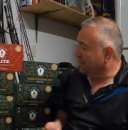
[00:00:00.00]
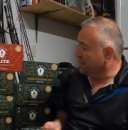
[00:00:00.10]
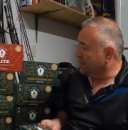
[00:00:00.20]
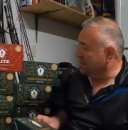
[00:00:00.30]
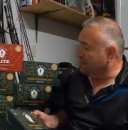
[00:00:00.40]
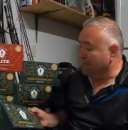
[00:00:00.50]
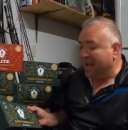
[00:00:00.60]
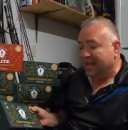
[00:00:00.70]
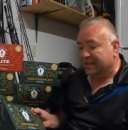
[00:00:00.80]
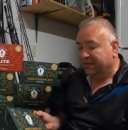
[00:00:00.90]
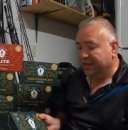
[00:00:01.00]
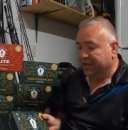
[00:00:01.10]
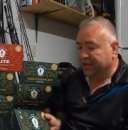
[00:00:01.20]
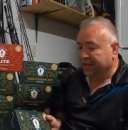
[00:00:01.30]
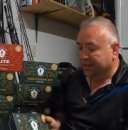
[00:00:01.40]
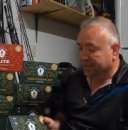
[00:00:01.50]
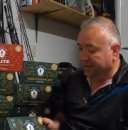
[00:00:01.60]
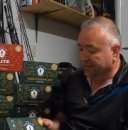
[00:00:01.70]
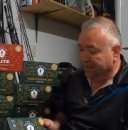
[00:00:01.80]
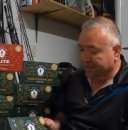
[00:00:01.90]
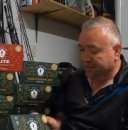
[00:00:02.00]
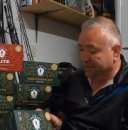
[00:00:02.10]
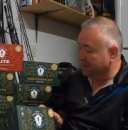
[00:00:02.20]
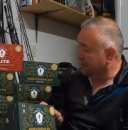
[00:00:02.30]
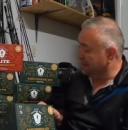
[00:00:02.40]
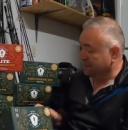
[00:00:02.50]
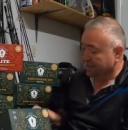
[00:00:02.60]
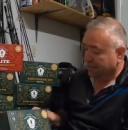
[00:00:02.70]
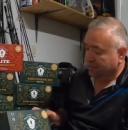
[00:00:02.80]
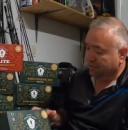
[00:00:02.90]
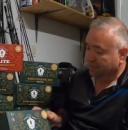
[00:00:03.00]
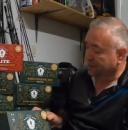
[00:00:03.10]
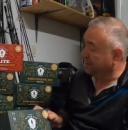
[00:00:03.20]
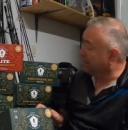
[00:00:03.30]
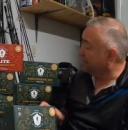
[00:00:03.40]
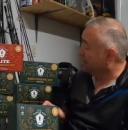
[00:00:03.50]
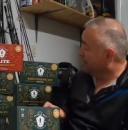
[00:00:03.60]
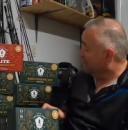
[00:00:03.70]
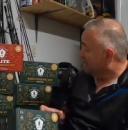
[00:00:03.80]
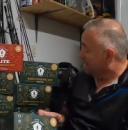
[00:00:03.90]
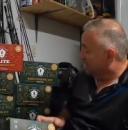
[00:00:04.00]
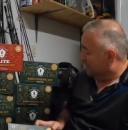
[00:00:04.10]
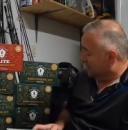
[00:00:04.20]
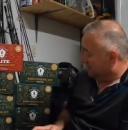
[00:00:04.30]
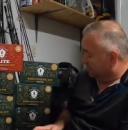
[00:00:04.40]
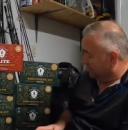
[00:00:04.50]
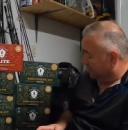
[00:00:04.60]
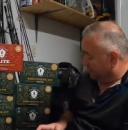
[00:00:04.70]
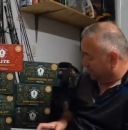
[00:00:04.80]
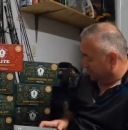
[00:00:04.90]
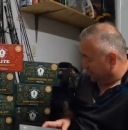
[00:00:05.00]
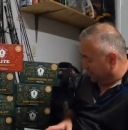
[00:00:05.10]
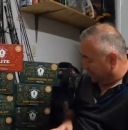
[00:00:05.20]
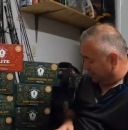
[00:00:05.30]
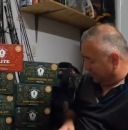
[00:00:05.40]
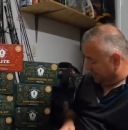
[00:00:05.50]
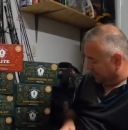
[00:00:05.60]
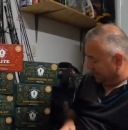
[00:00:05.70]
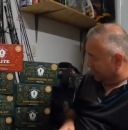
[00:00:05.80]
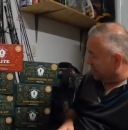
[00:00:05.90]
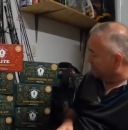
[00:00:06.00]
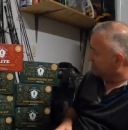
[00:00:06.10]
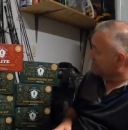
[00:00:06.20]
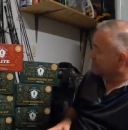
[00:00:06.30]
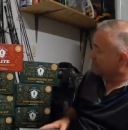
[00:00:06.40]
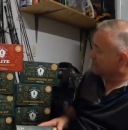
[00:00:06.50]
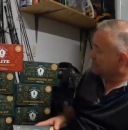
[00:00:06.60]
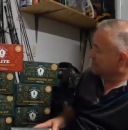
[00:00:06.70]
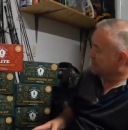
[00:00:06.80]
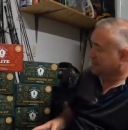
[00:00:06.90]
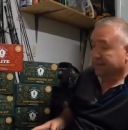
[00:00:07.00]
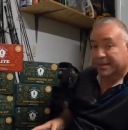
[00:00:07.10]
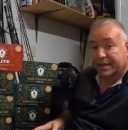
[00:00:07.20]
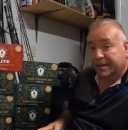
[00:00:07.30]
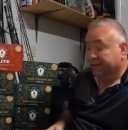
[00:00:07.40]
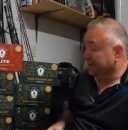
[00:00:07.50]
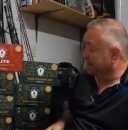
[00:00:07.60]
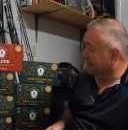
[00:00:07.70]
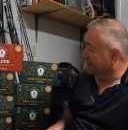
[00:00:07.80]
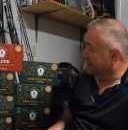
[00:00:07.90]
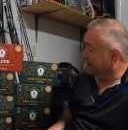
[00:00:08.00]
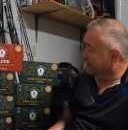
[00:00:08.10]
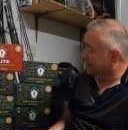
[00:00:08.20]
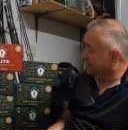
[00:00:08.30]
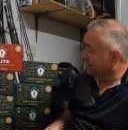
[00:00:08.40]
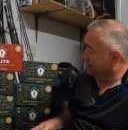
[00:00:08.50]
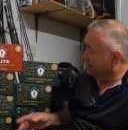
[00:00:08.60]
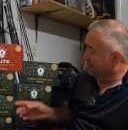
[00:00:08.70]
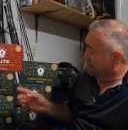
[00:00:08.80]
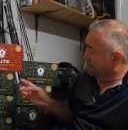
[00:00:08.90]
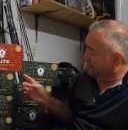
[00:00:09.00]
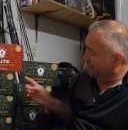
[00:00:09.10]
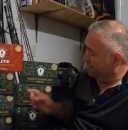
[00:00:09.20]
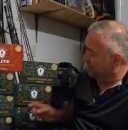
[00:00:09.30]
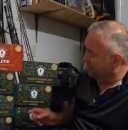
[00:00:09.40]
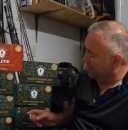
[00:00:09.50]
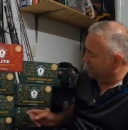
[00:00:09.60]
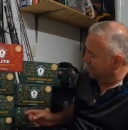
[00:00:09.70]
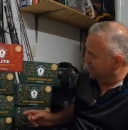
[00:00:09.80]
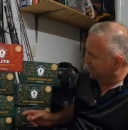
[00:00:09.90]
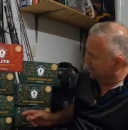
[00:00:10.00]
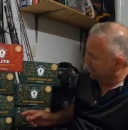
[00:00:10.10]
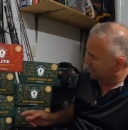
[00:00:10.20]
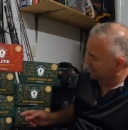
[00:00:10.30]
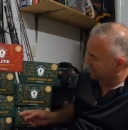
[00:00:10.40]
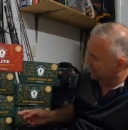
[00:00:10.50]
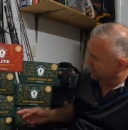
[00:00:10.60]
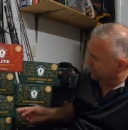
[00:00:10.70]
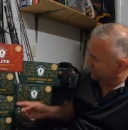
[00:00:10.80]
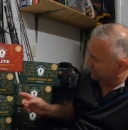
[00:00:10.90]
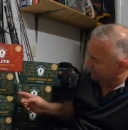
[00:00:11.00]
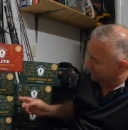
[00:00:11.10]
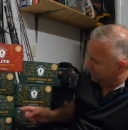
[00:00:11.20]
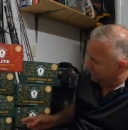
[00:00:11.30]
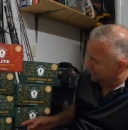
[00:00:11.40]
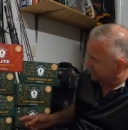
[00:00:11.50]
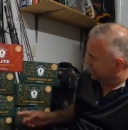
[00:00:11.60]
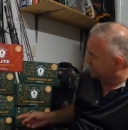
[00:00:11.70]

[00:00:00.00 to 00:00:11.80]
these bass fishing kits here, these extra ones here. Well, I don't know if you can see that, but there is 53. We have 46,